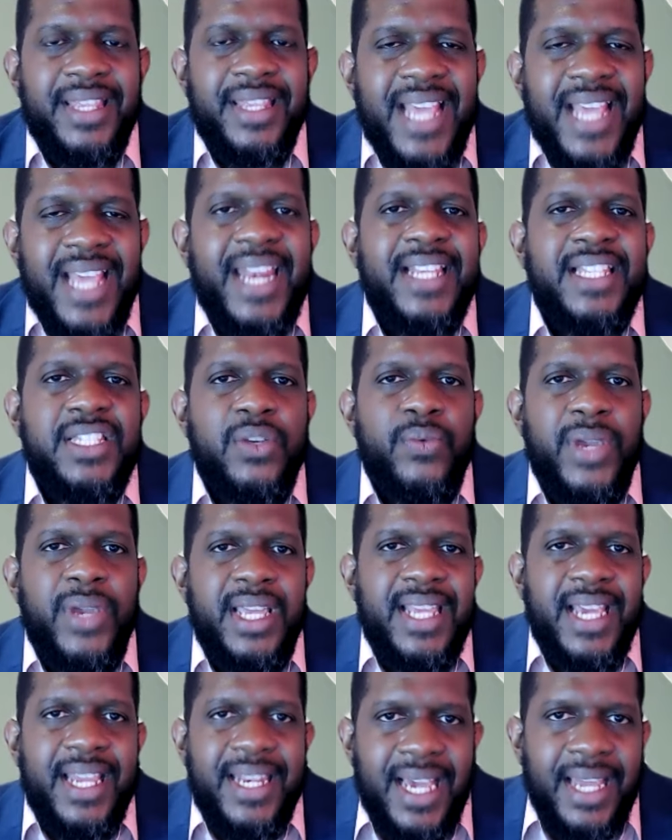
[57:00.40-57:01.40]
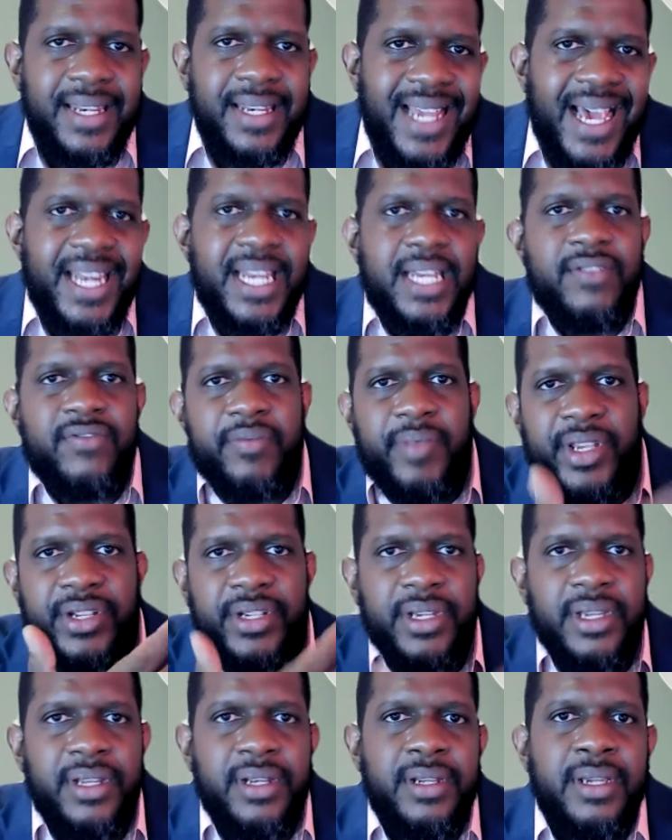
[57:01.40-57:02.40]
And that is the way then that that
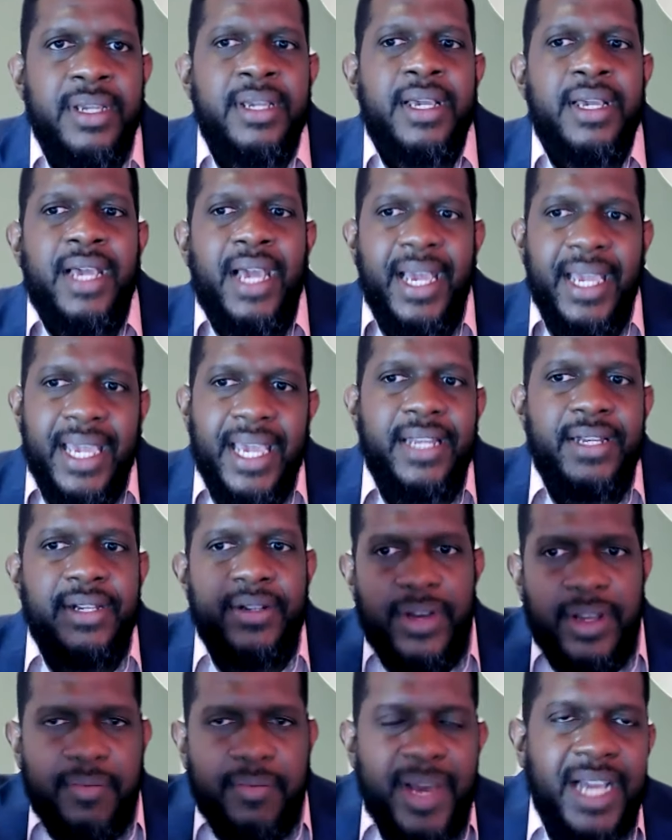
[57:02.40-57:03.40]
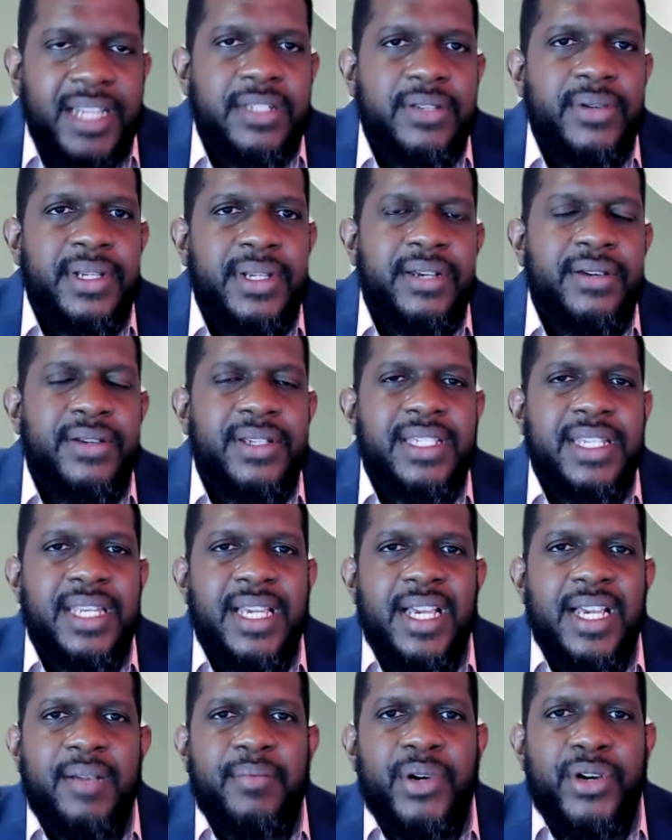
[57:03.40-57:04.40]
information Again, going back to what I was
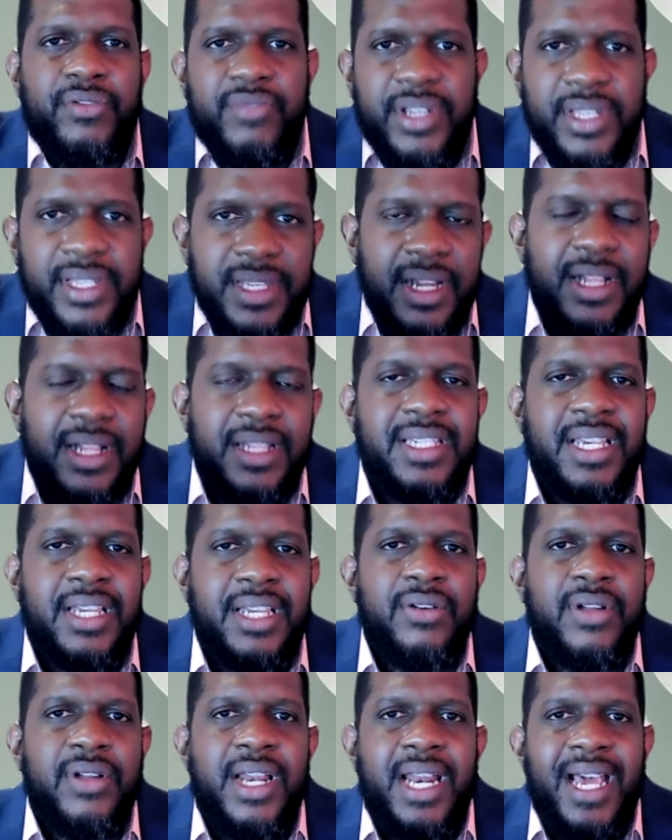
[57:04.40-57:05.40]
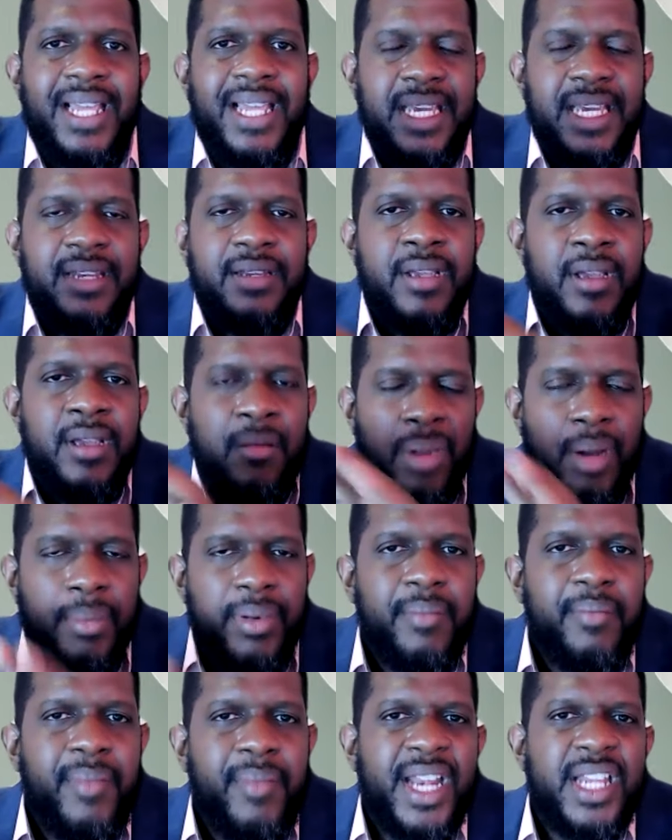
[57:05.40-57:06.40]
saying about results and all of that and
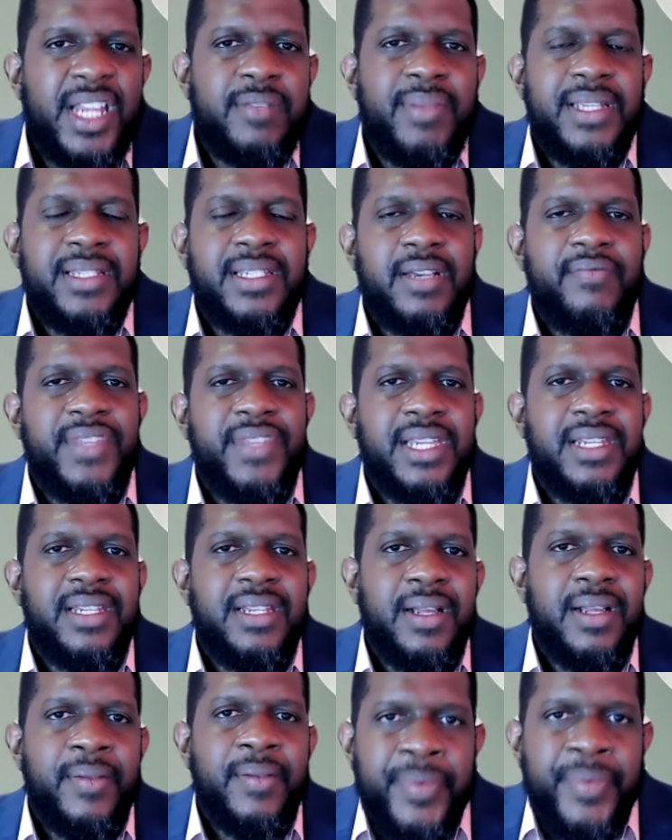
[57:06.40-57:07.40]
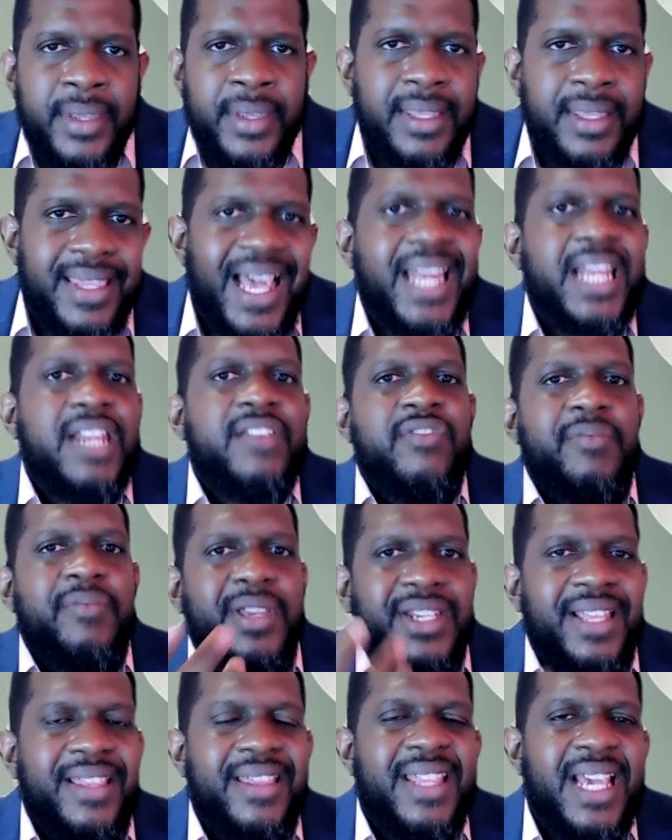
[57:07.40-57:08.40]
proper management of data, that
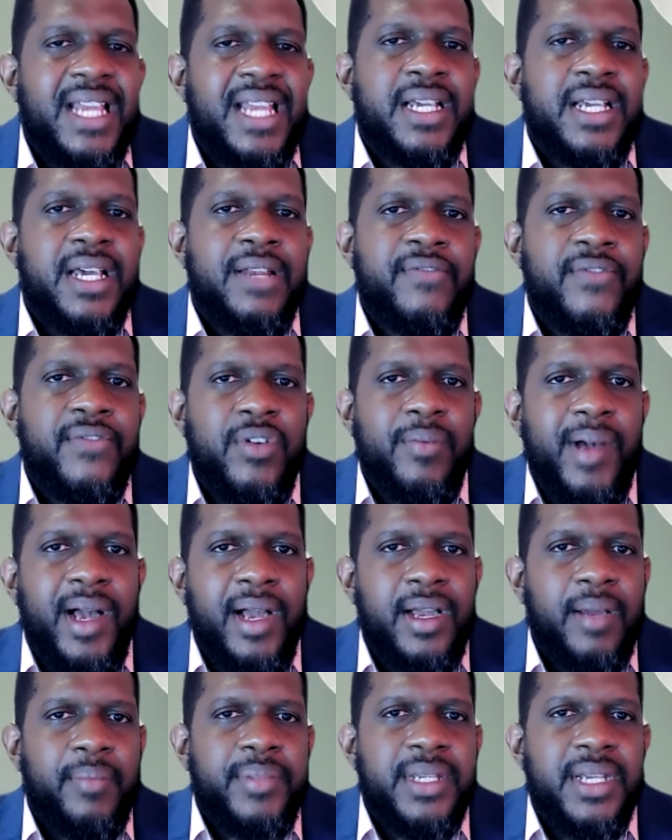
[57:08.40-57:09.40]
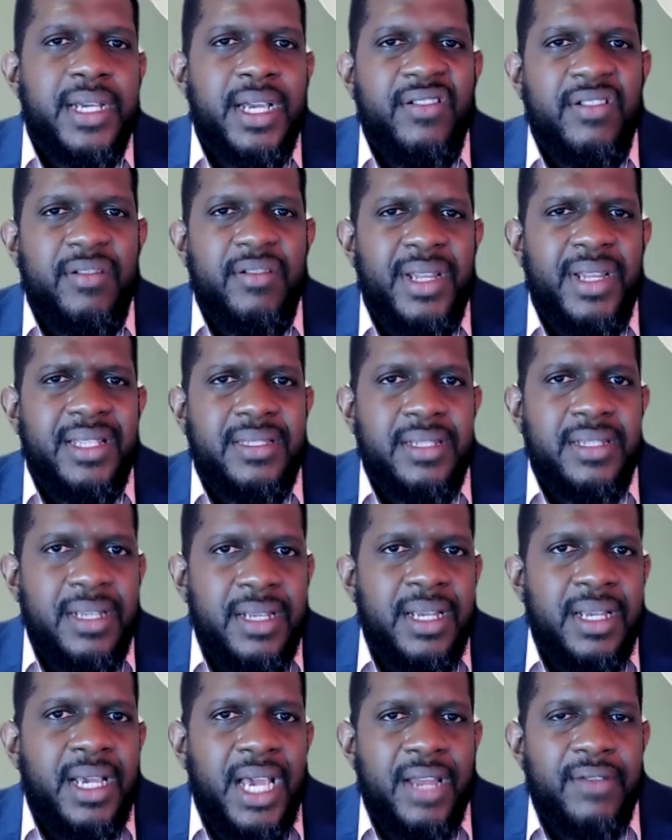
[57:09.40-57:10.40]
information then can flow back up to governance
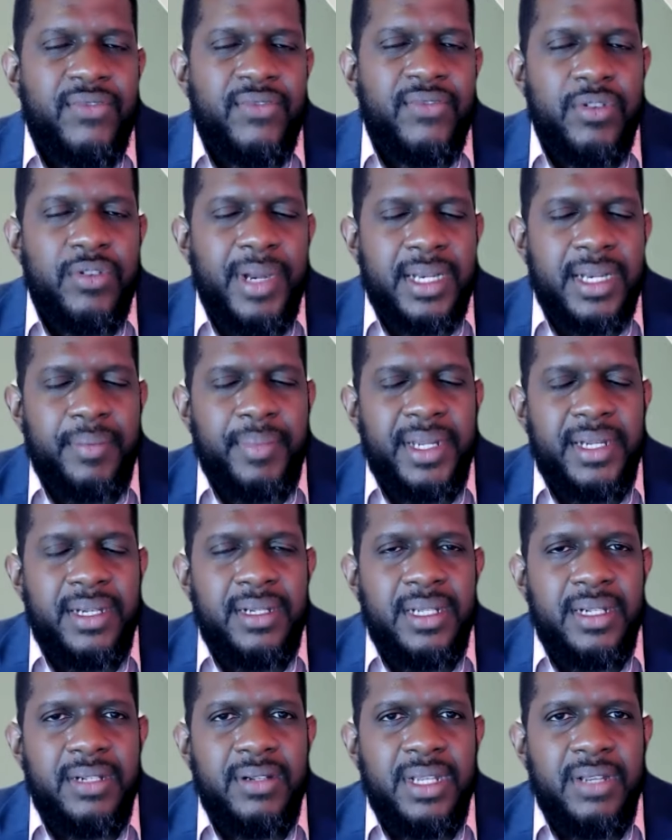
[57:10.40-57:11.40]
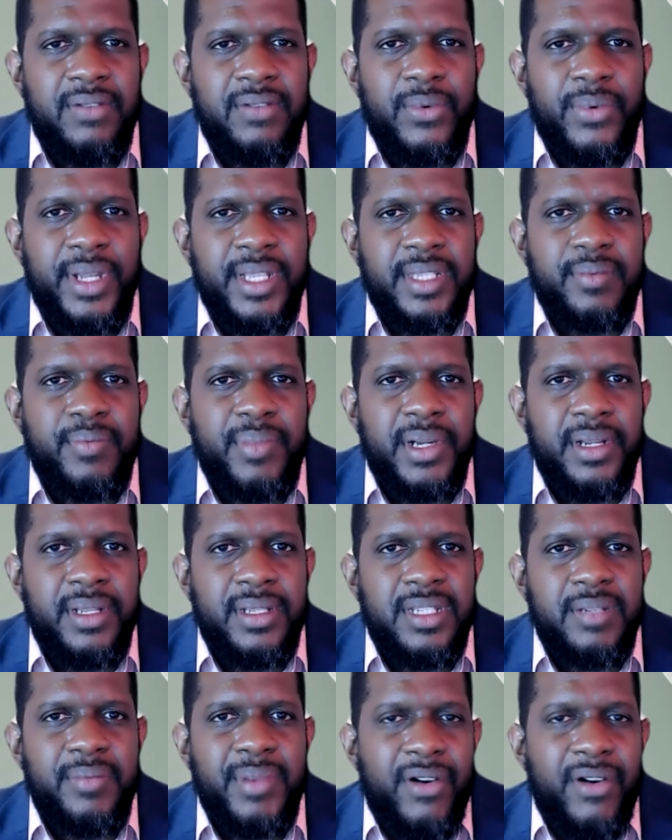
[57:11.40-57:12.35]
and flow back up and, and influence policy.